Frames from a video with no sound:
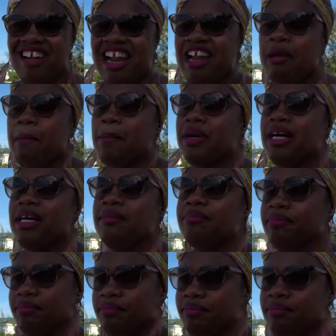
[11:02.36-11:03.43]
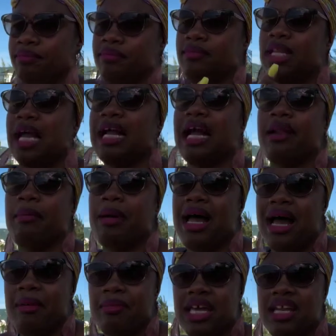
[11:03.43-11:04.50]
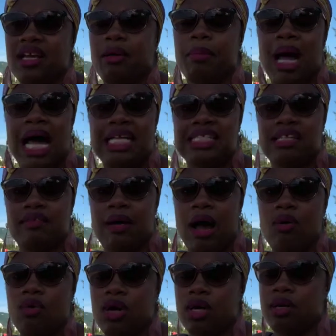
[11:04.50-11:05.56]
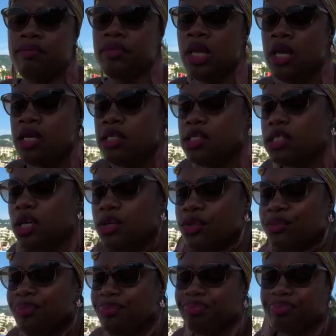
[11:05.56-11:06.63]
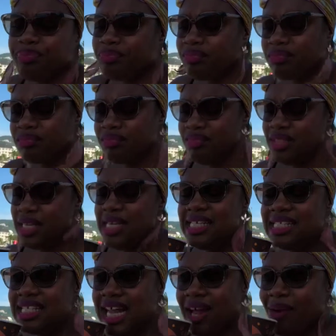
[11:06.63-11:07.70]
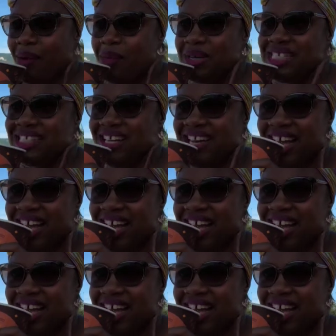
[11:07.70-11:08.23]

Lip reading: right? But I'm getting a positive outcome. So it's not always a